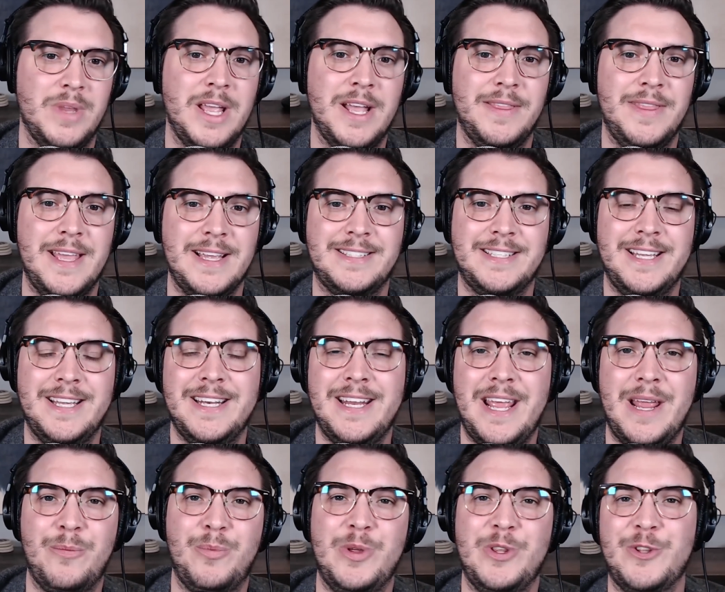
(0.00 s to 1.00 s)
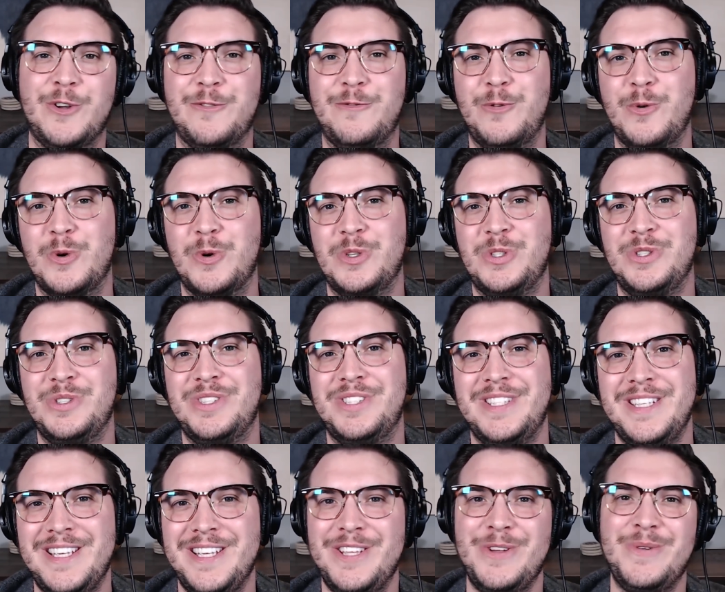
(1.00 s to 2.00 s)
Thanks again, and we look forward to
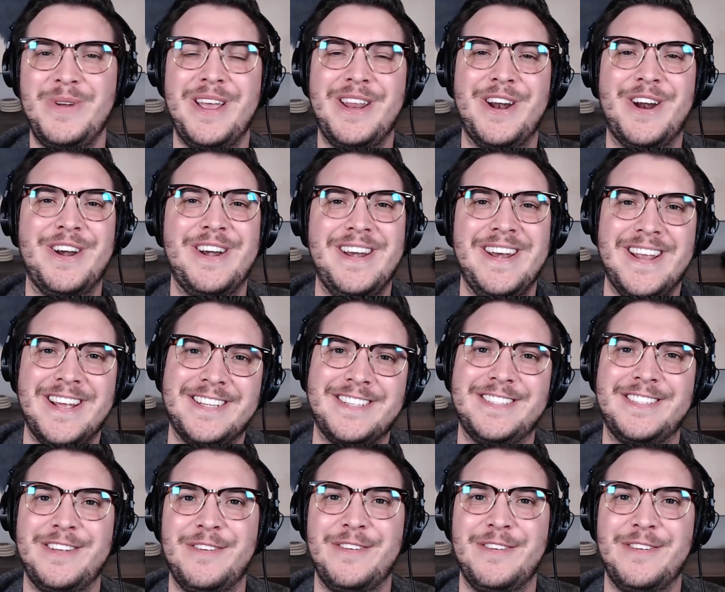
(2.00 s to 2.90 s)
seeing you in our next